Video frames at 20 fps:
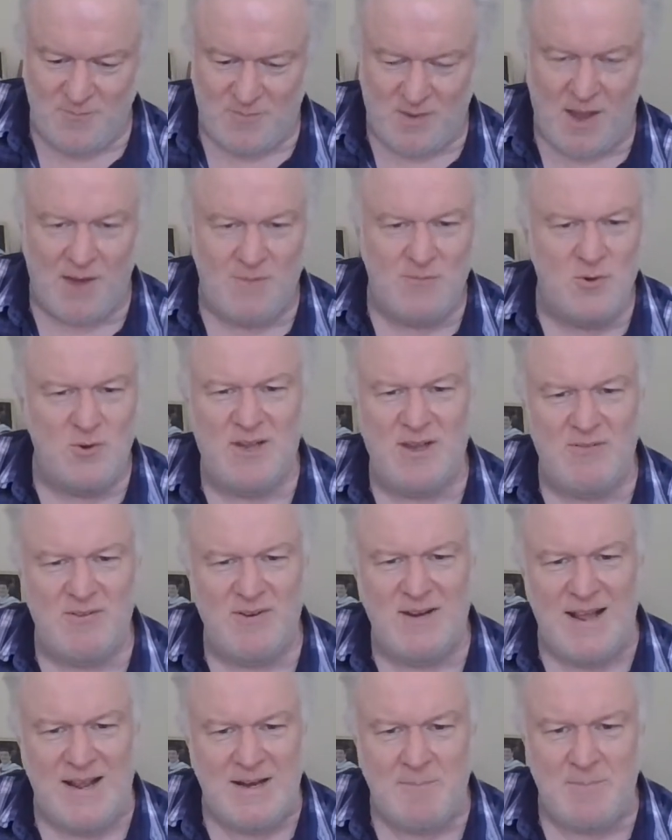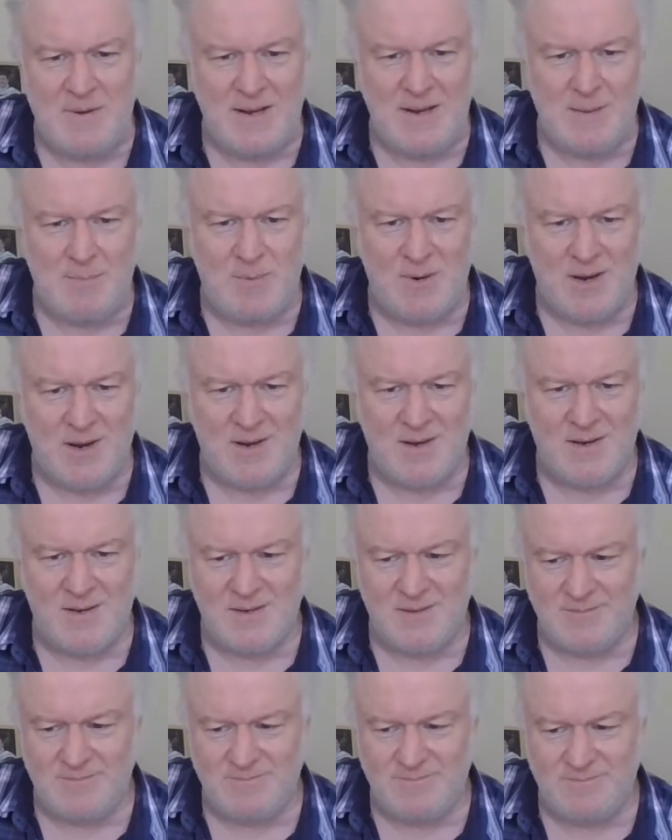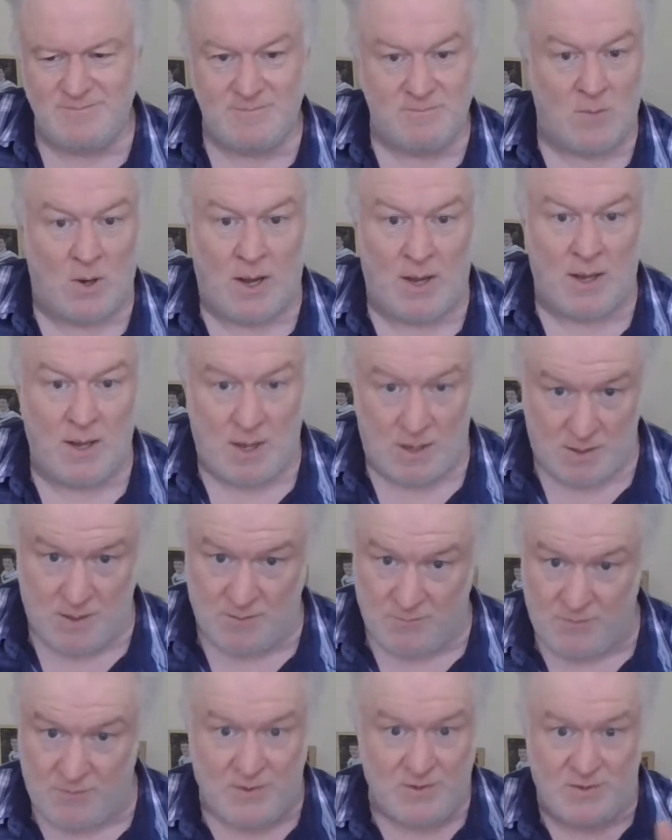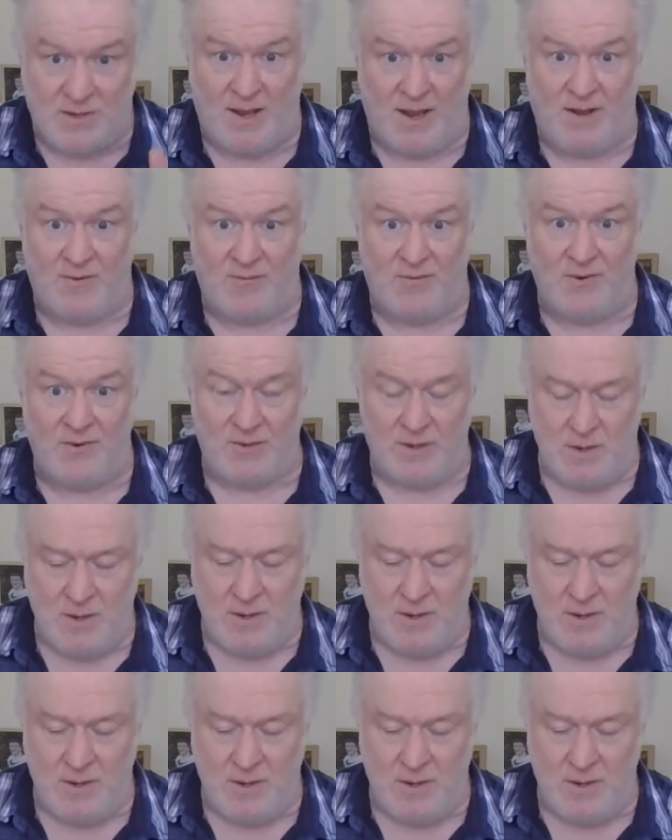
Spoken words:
Have you given anybody a brick? I confess I haven't.